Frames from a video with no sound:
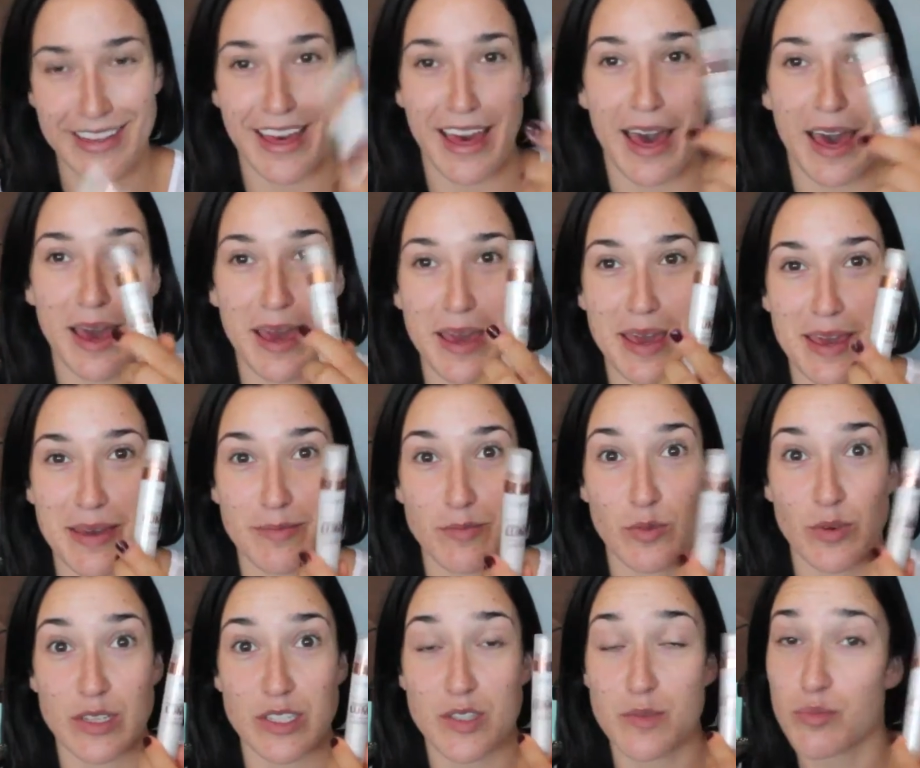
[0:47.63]
I am
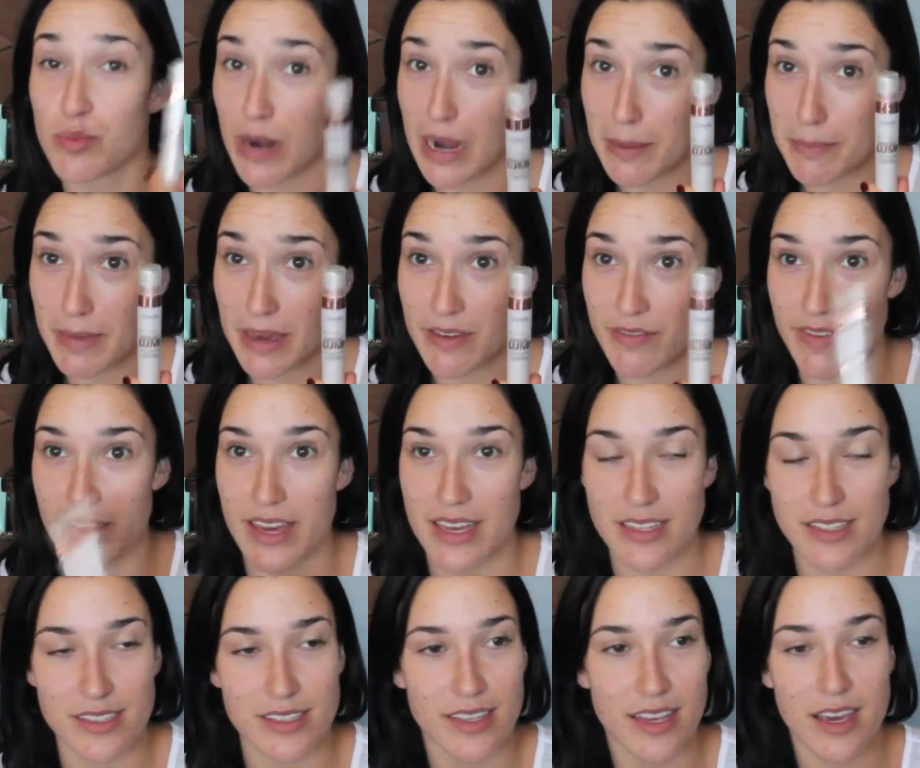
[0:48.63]
going to prime my
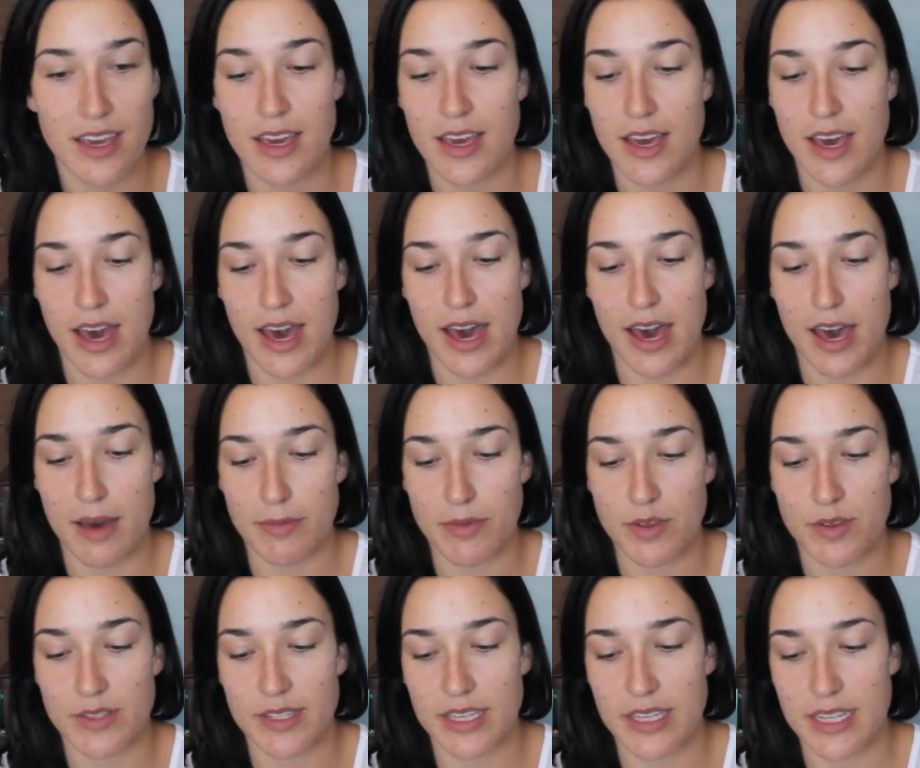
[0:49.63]
face
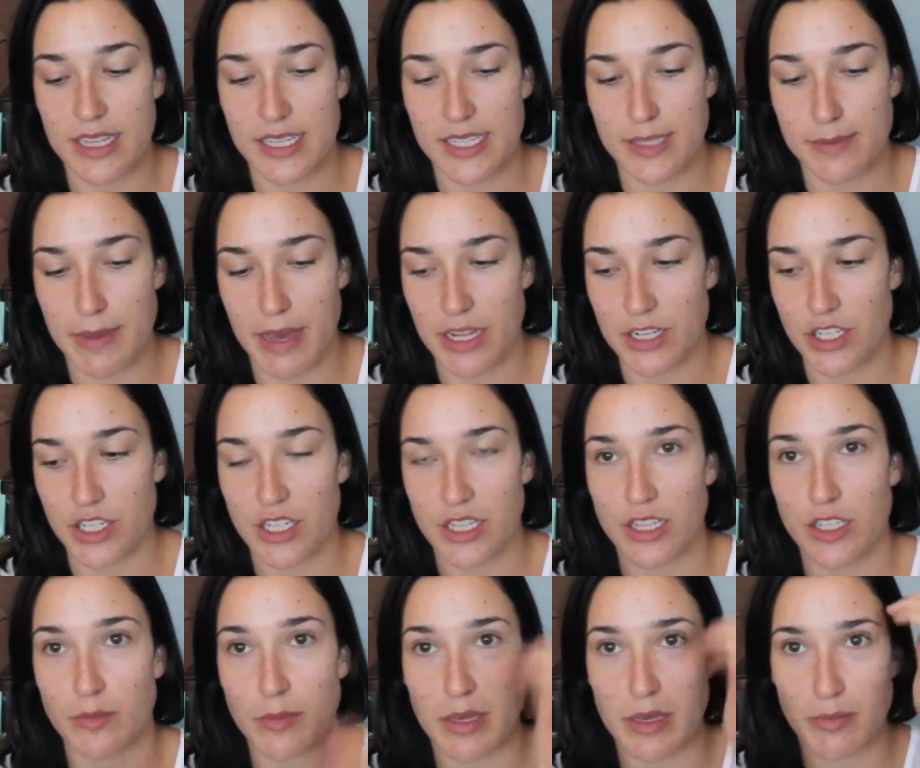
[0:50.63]
using this Magic
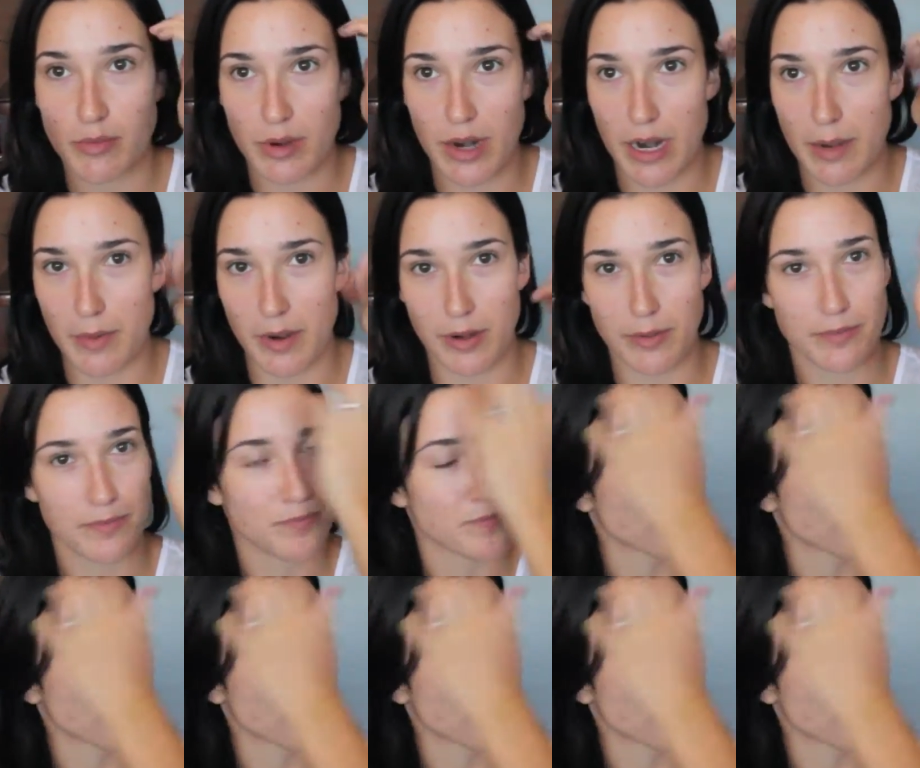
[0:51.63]
Lumi primer.